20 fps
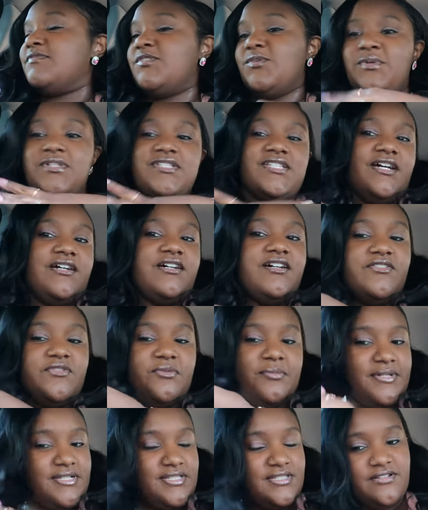Once I
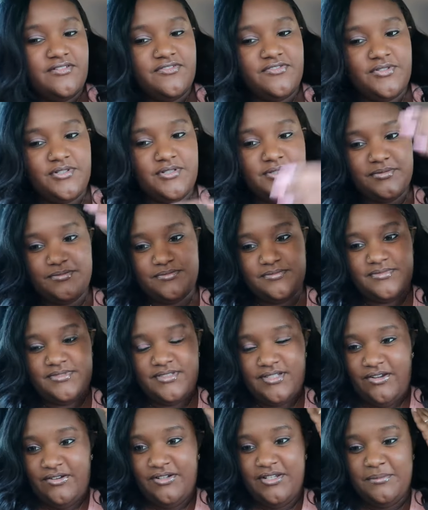cover myself up,
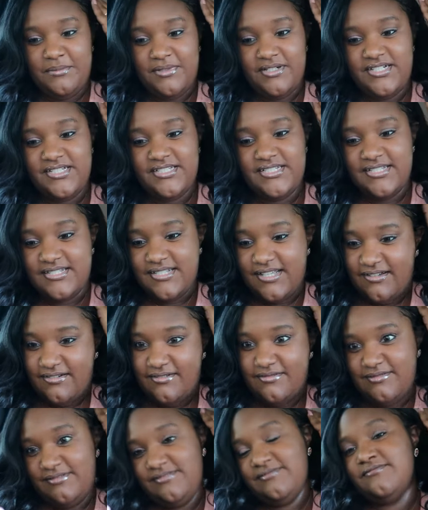don't need my goodies out.